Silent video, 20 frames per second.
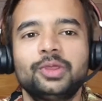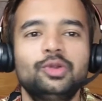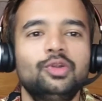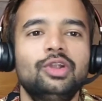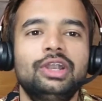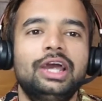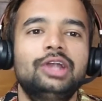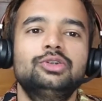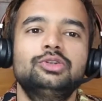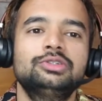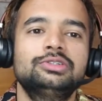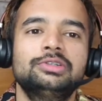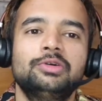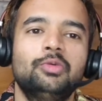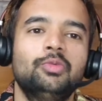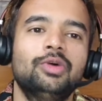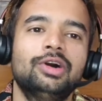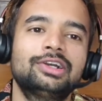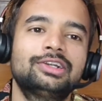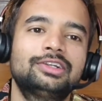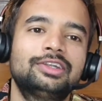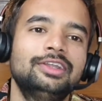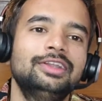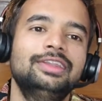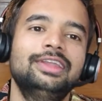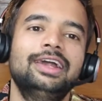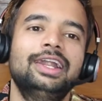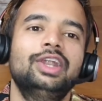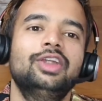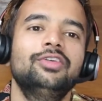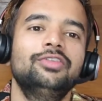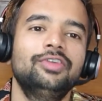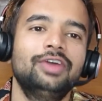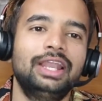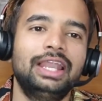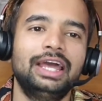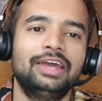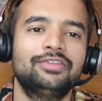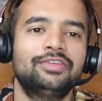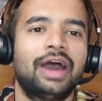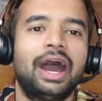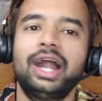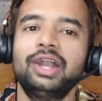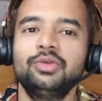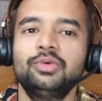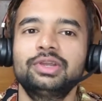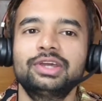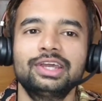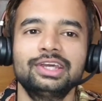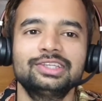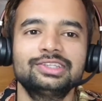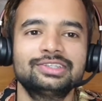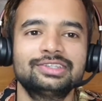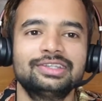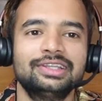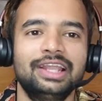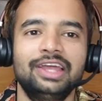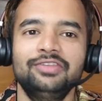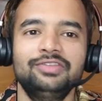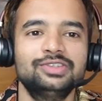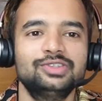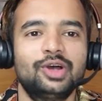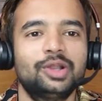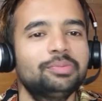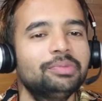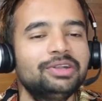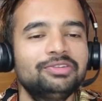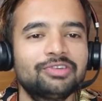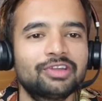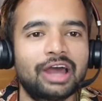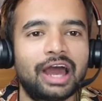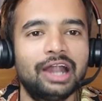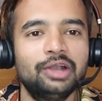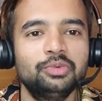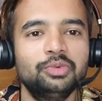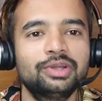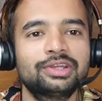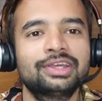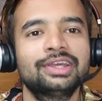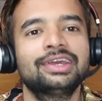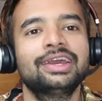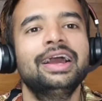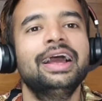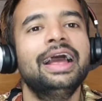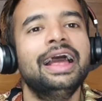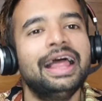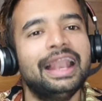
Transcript: you don't have to work till the end of your life hard work is life is not meant for hard working